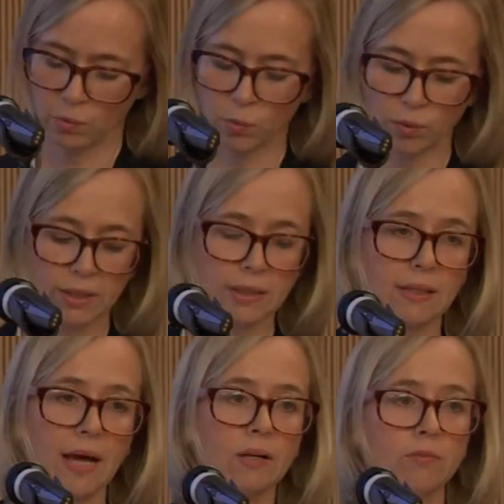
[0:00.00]
a worrying
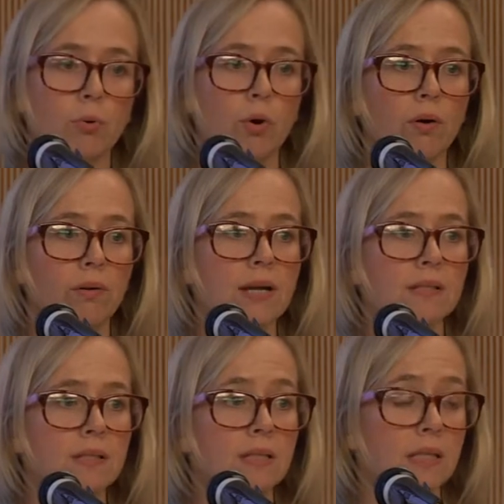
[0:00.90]
lack of
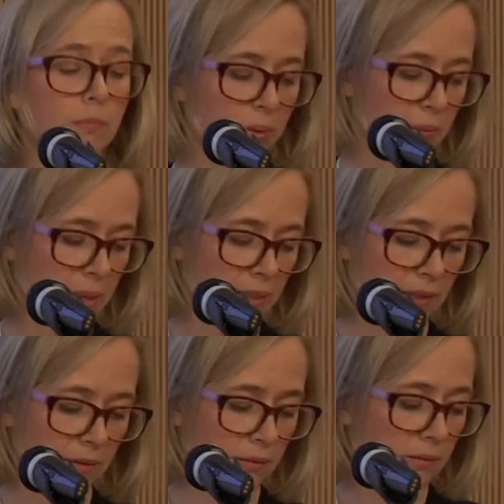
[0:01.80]
progress in
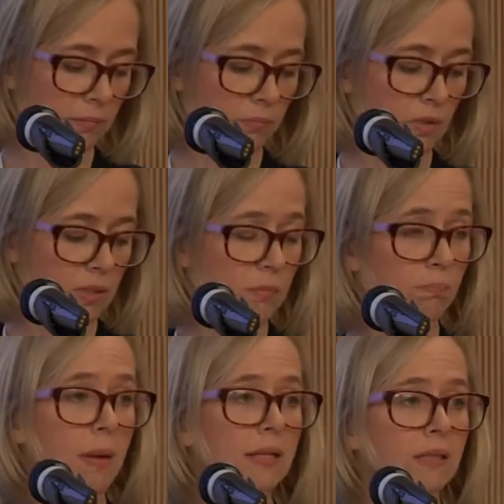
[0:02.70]
implementing
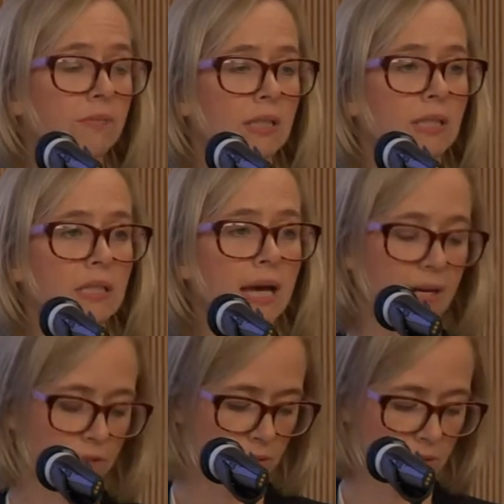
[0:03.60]
many of the key
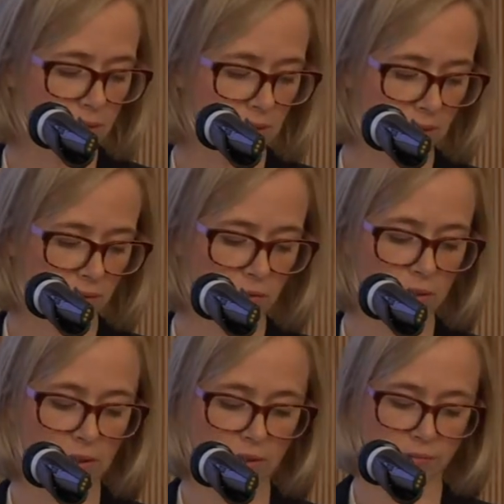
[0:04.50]
actions needed
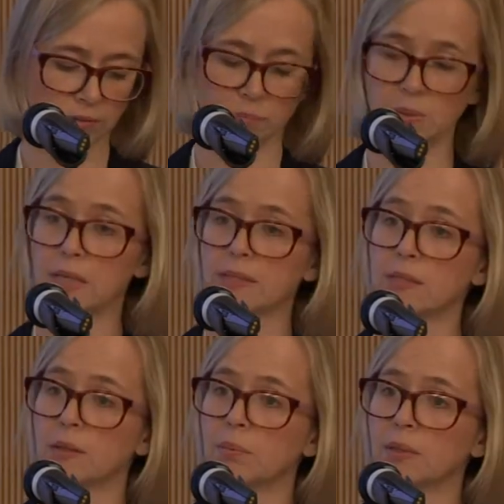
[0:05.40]
to deliver the
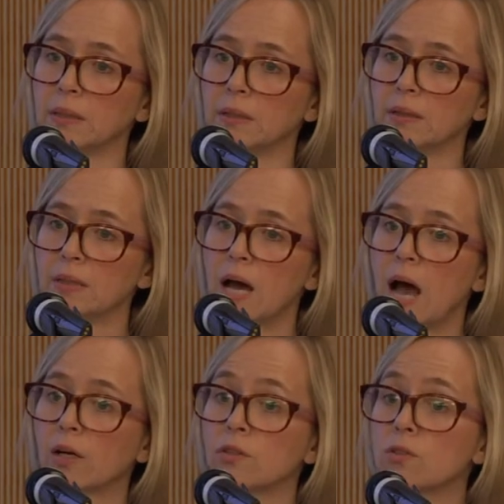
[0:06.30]
BSAP.
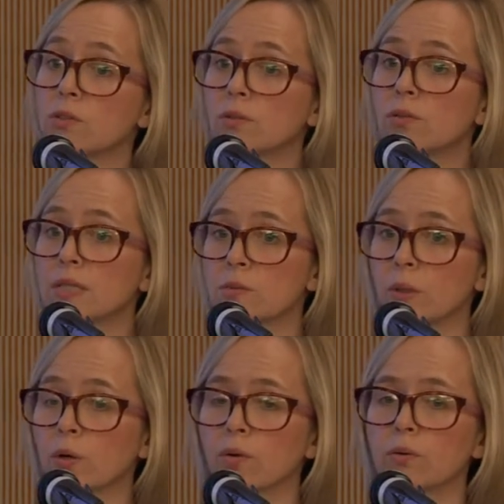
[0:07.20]
A concern, as
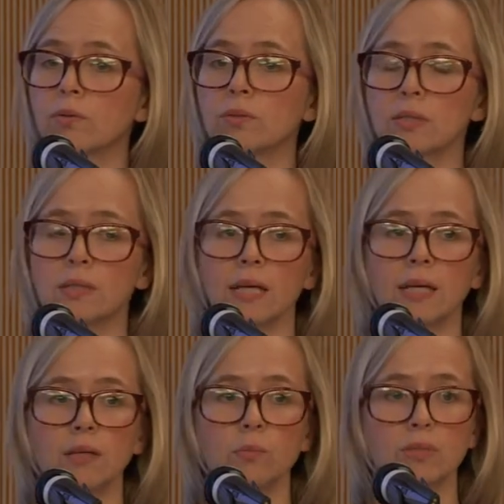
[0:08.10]
we heard
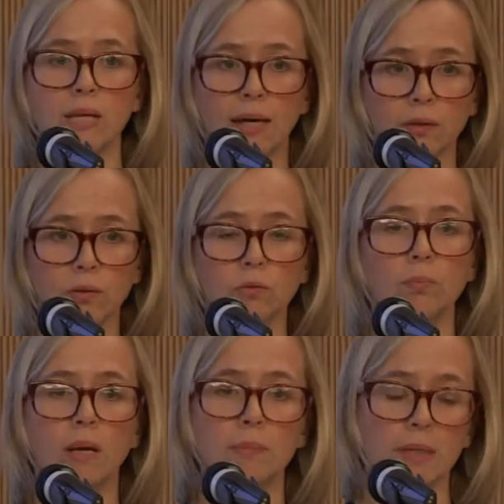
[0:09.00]
today, was
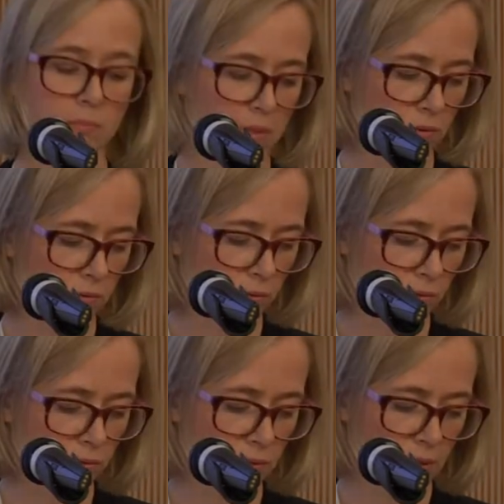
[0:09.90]
echoed by many
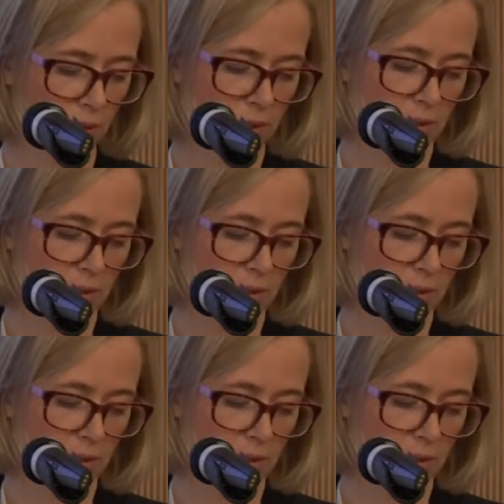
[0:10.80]
ministers